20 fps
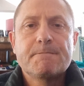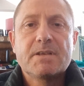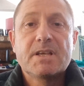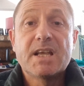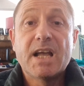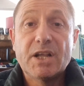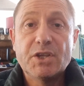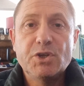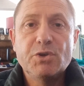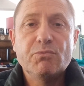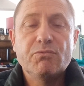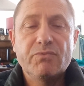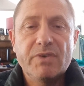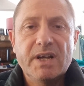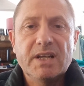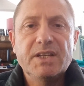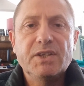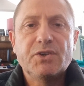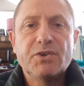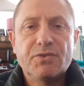Can you
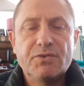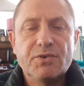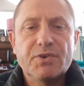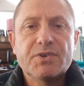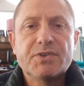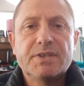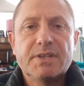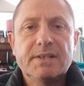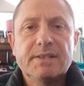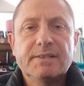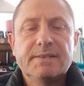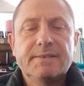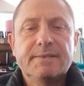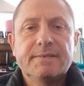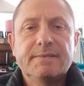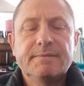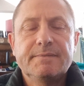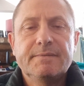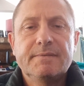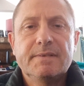really trust
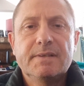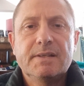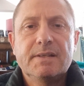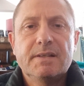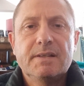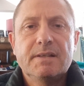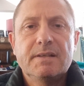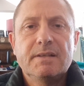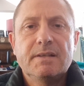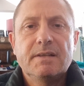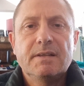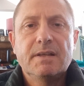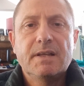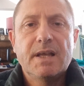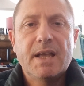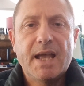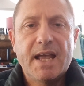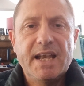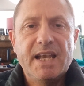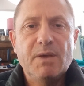
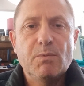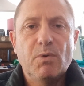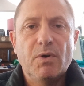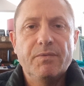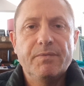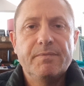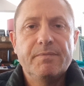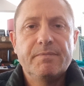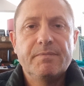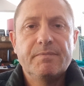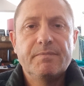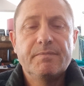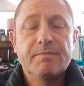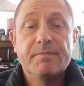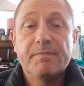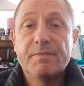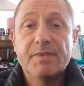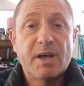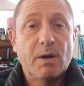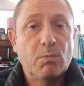anyone
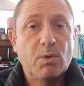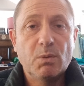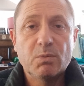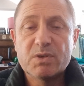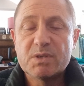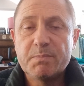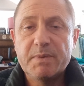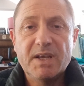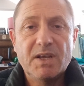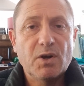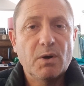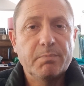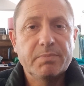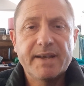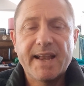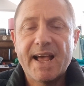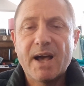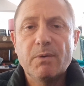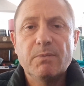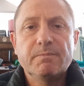that won't speak up
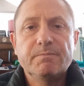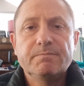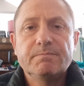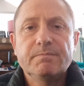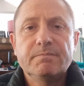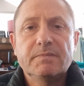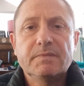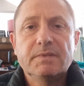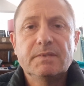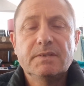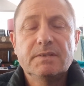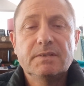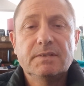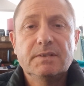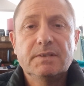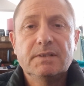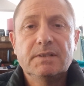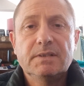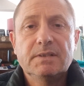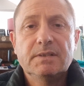now?
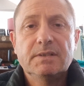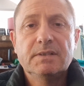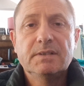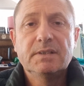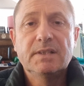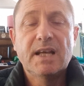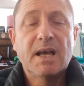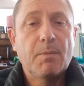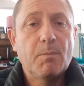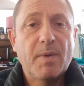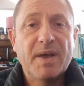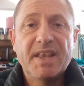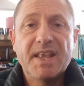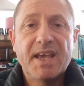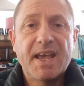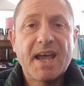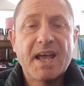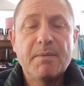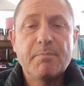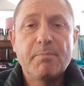And when they
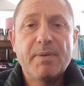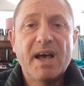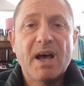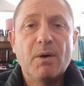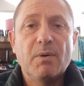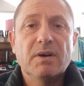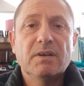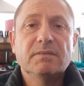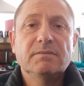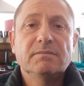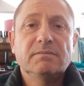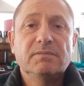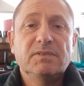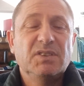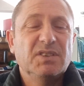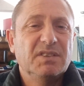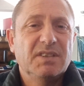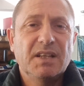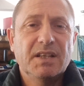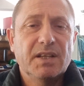get in power,
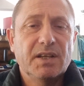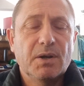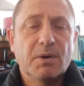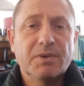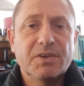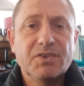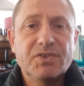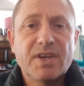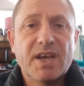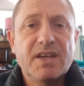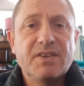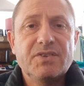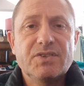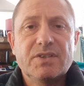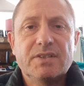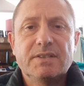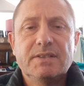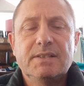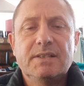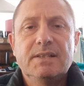do you think they're going to change?
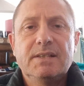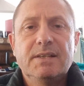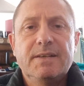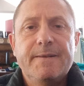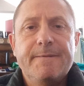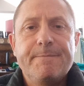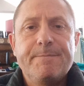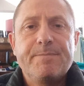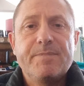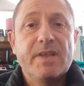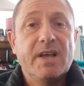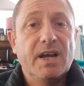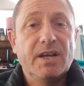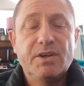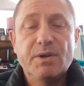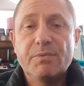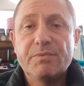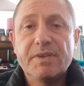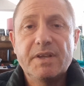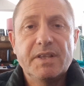I
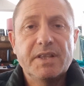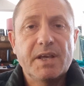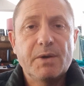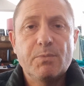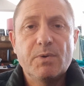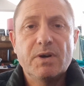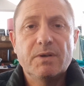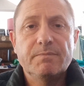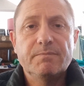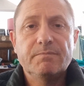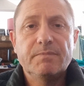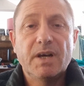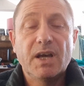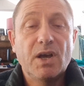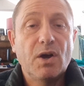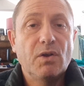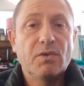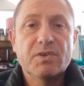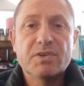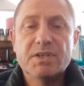don't think they will. I
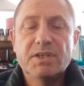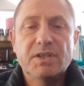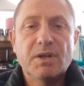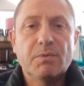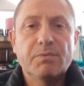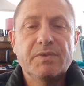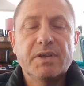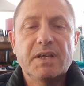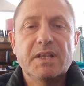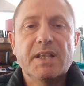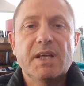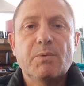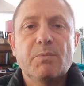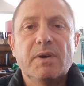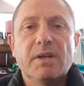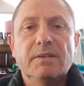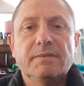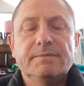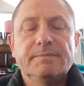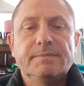honestly don't think they
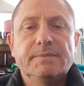will.